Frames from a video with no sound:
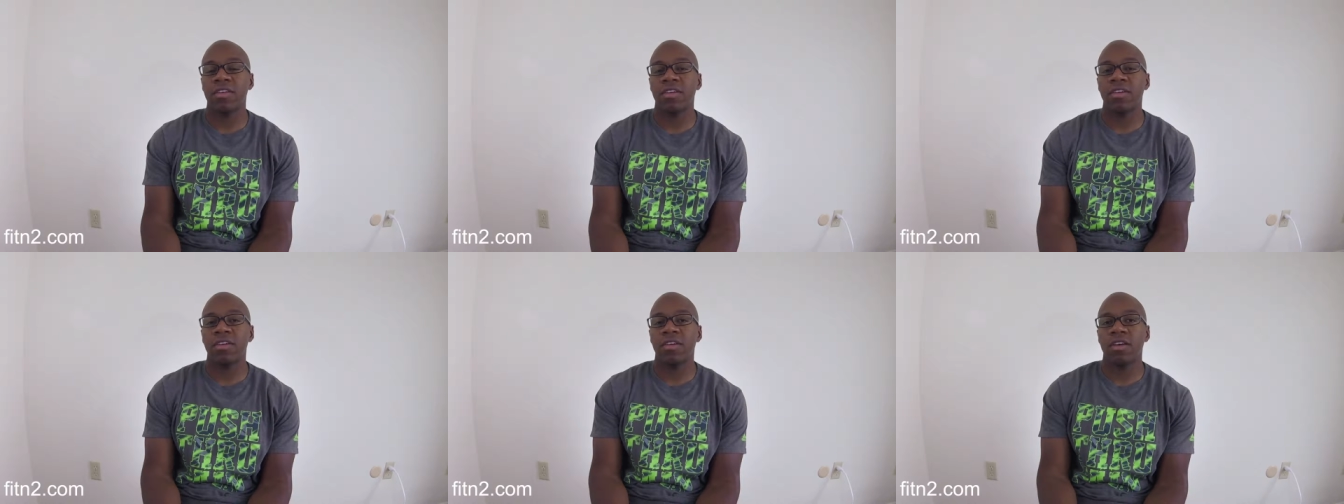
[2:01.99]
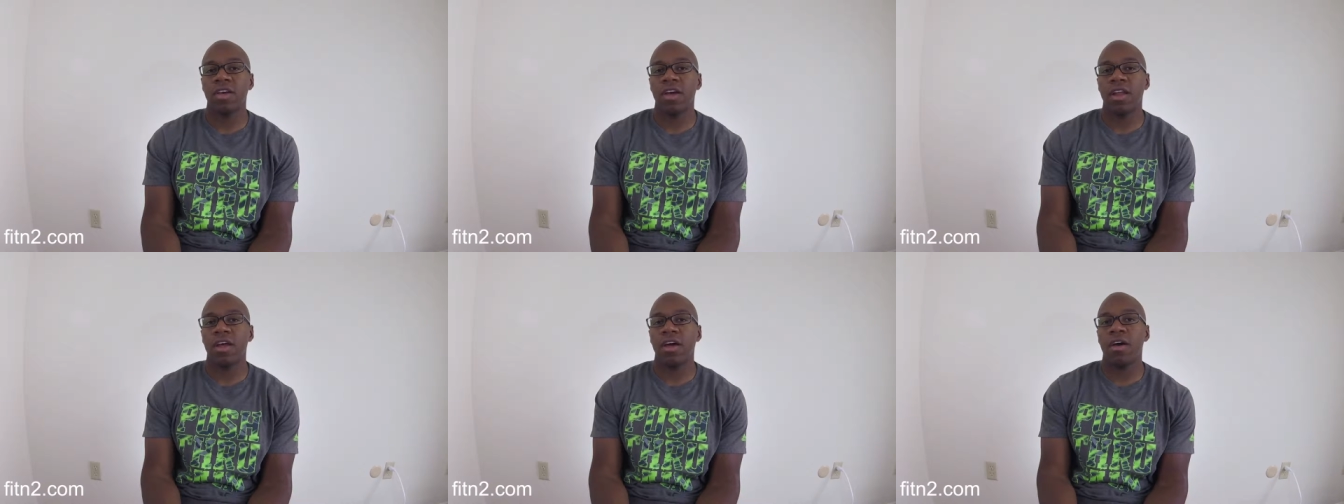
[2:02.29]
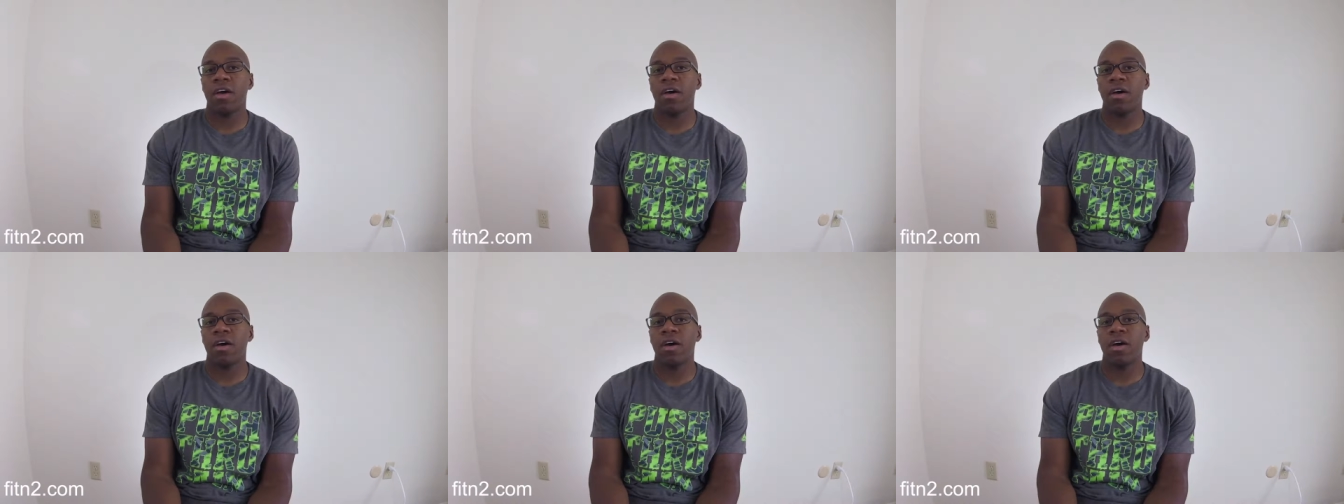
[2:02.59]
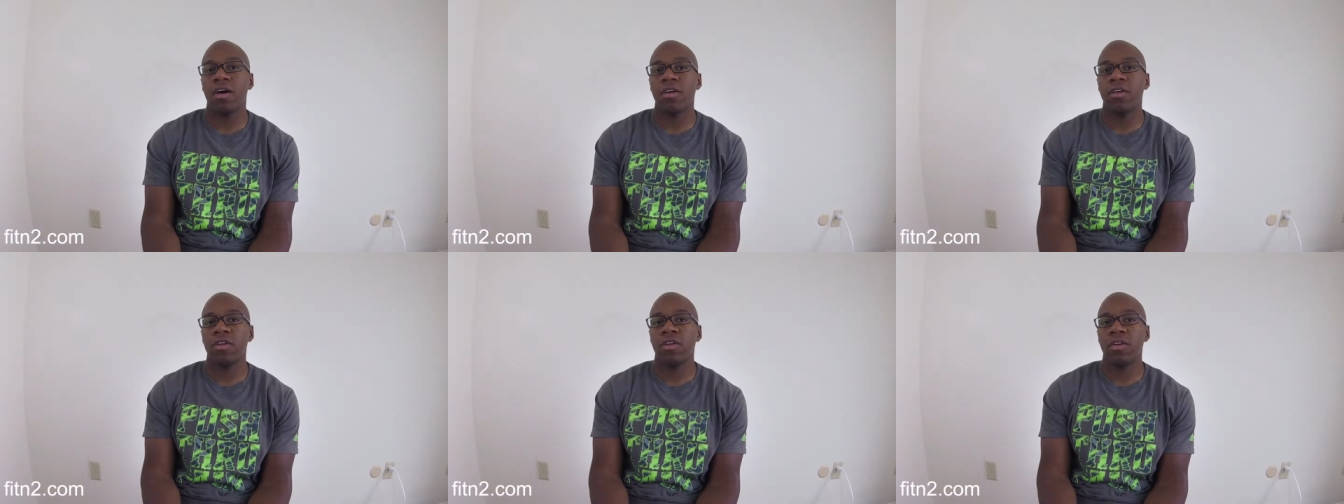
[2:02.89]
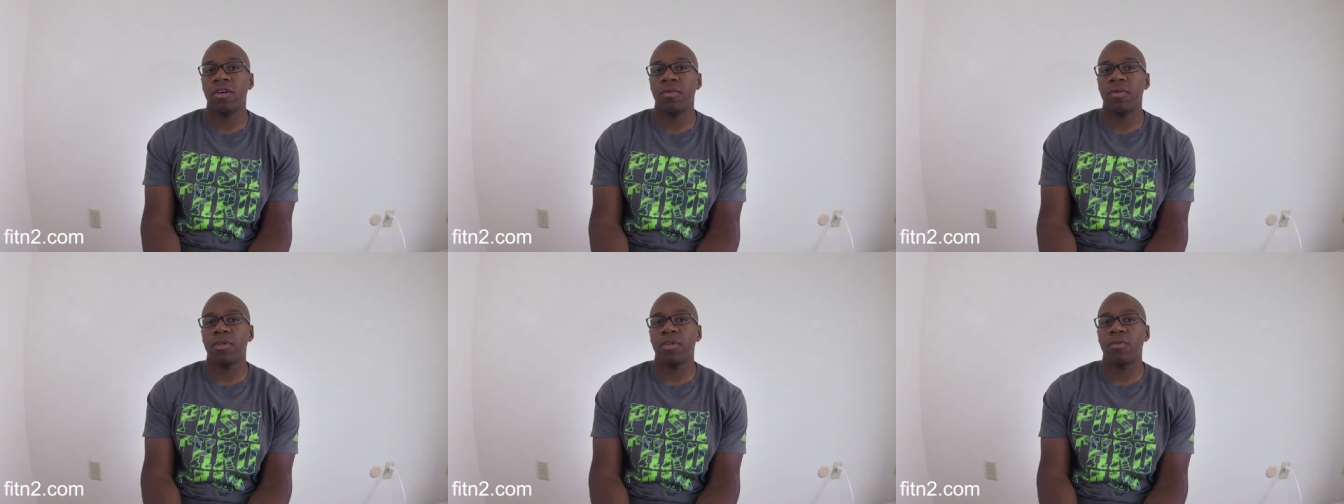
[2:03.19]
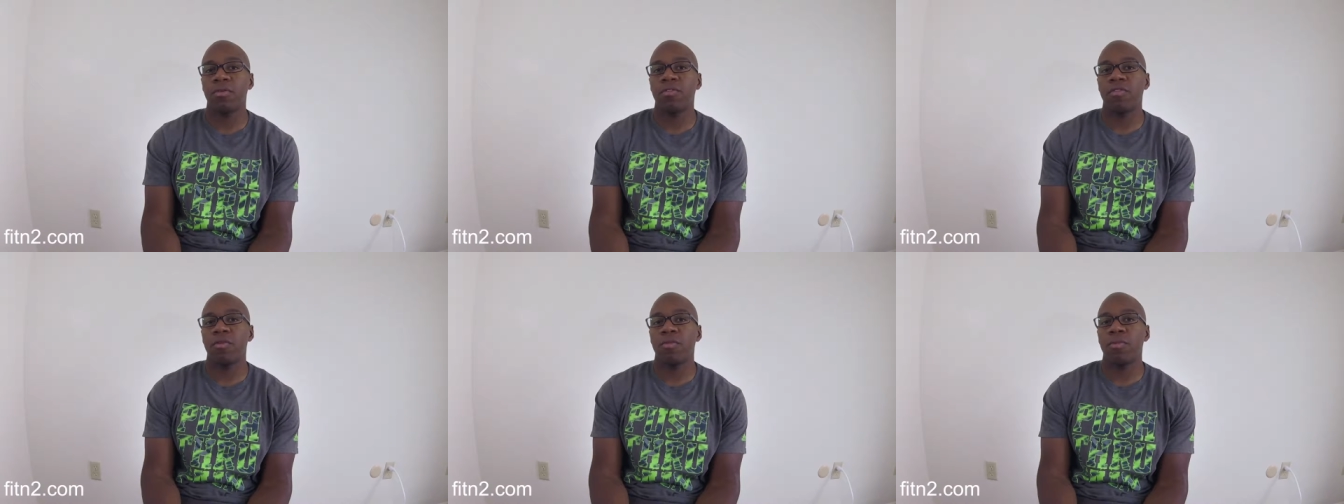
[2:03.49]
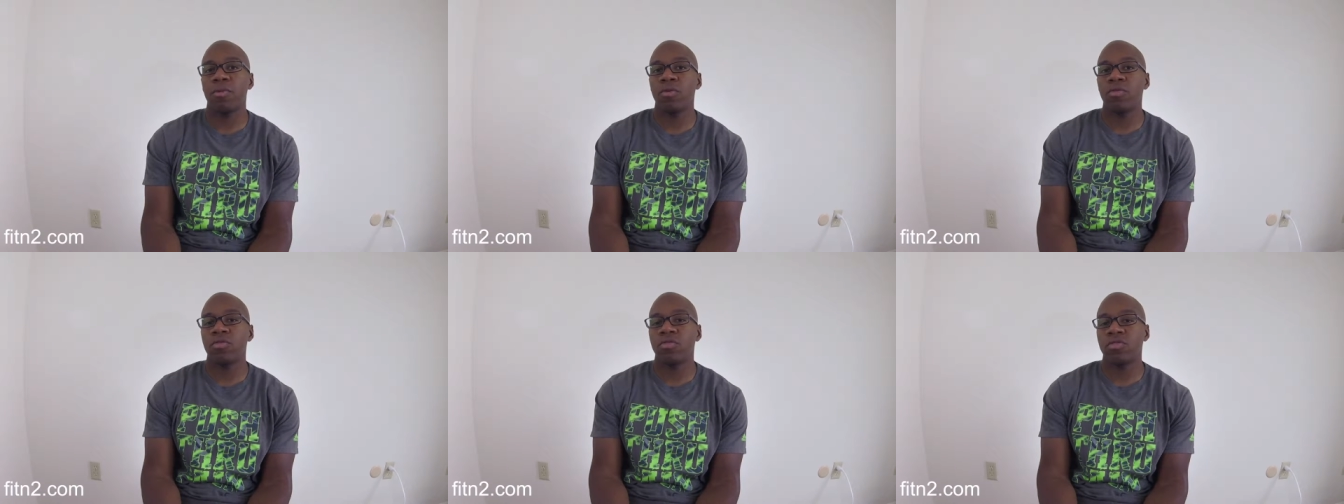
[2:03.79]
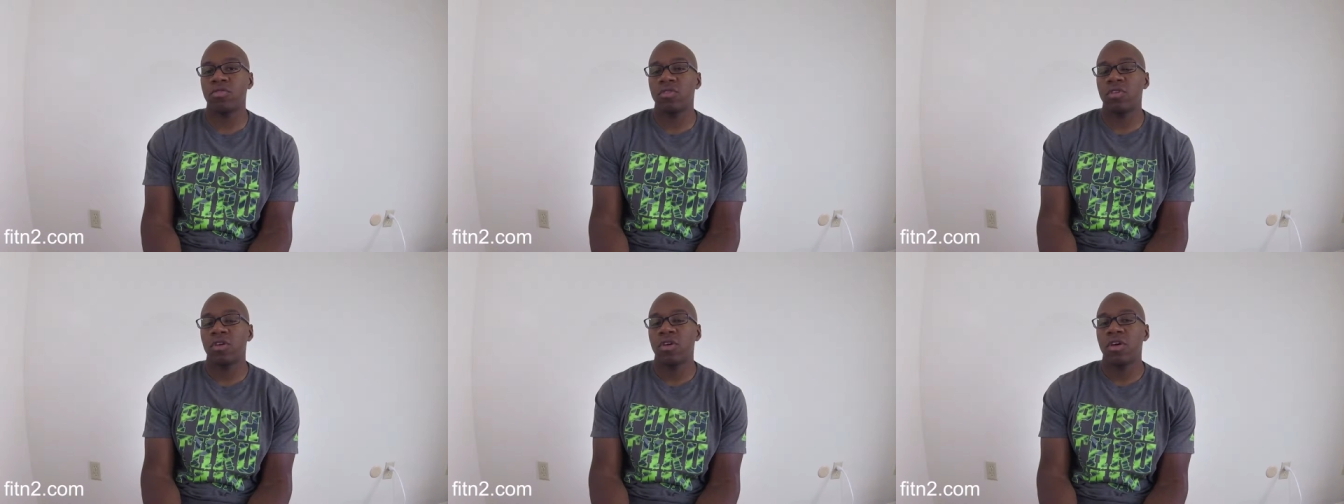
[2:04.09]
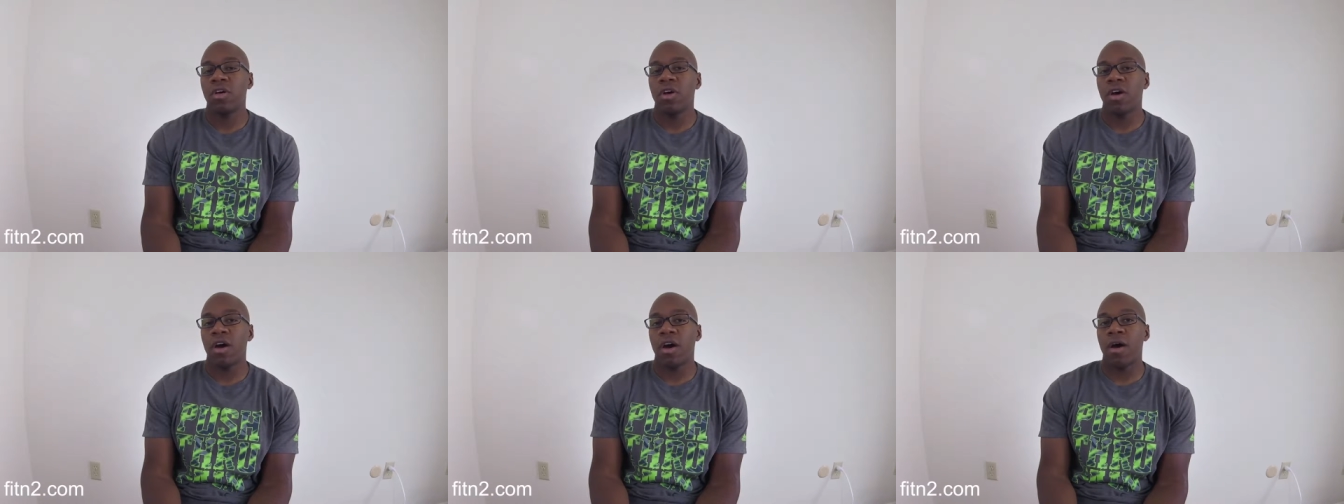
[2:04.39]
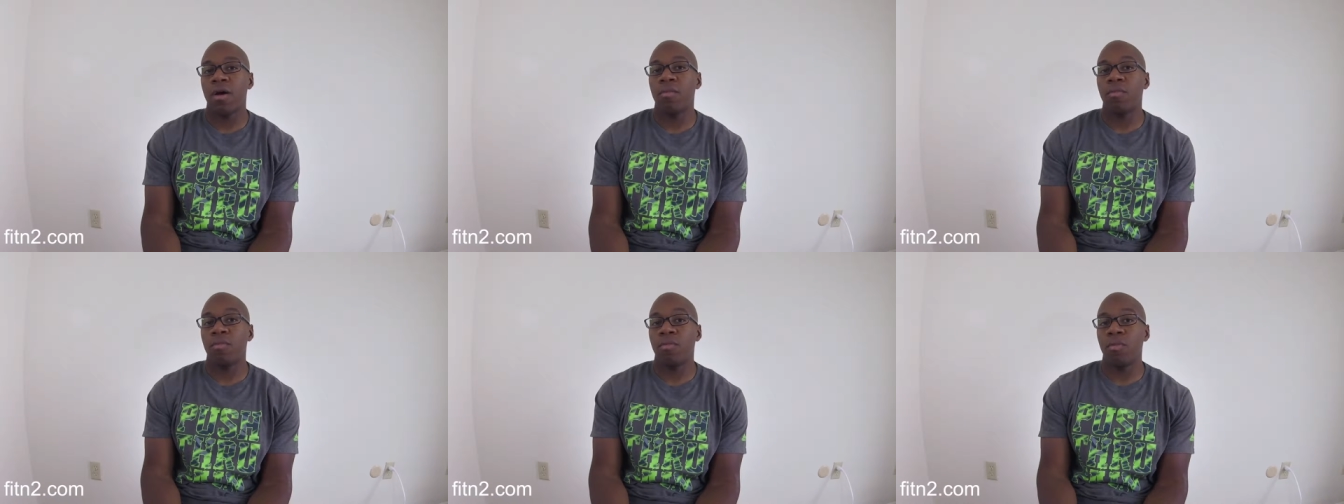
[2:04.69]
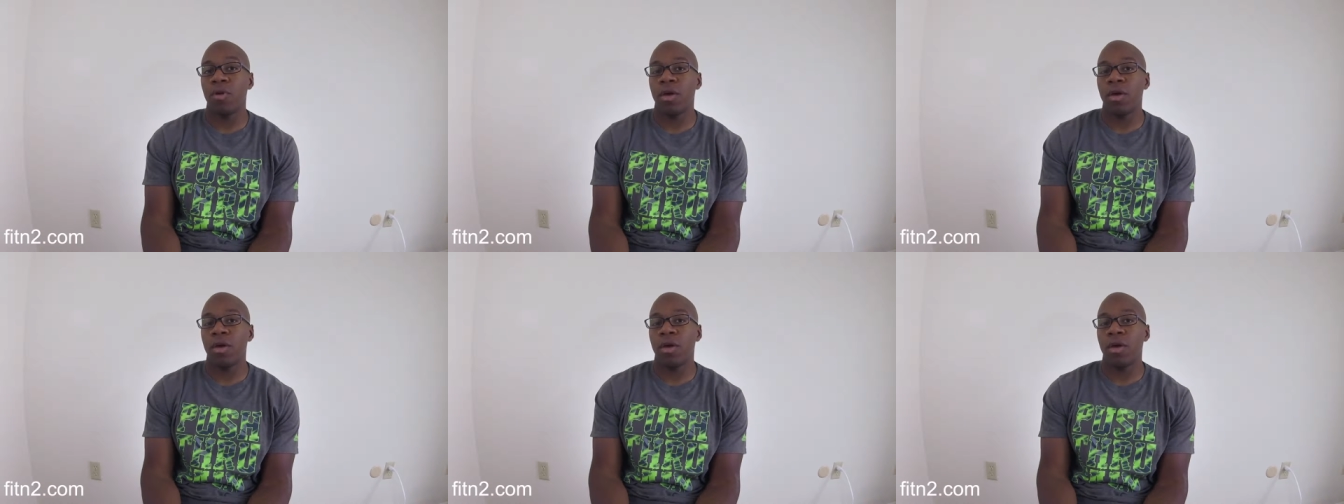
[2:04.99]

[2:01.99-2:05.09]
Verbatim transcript: to kind of uh, you know give me a little bit of a boost um,